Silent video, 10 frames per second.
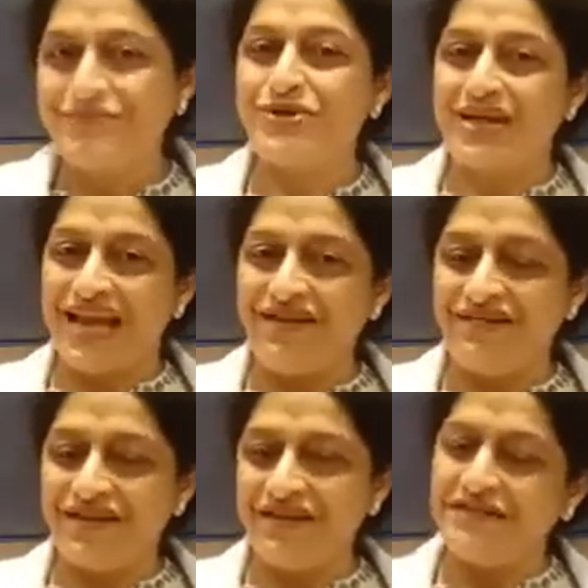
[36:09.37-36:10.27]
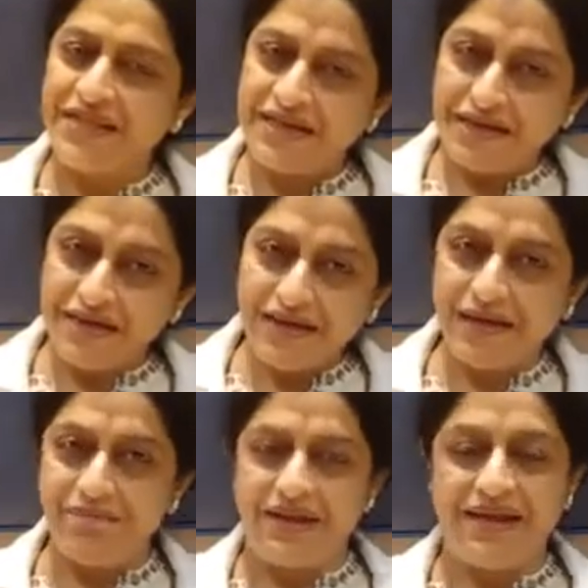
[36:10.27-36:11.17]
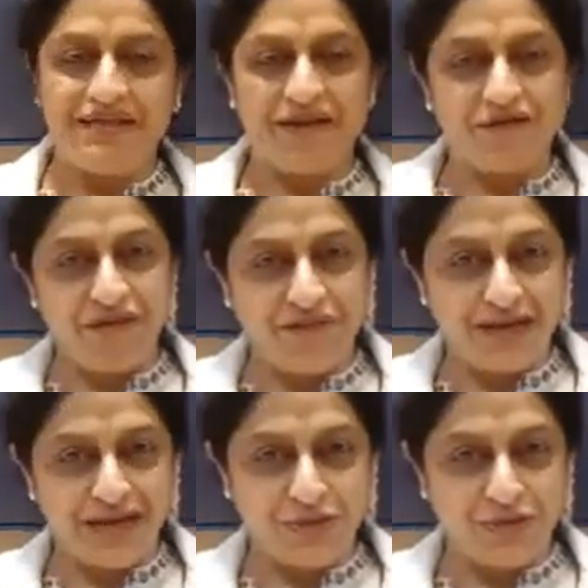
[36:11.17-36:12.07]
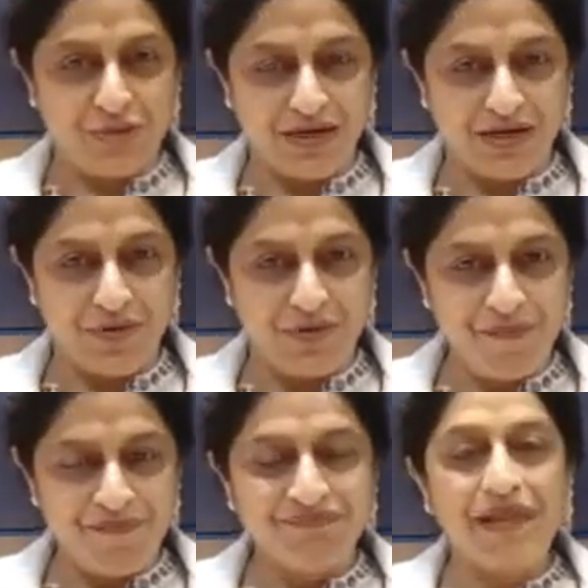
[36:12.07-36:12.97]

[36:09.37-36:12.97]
So in IVF, that little pain that female has to undergo.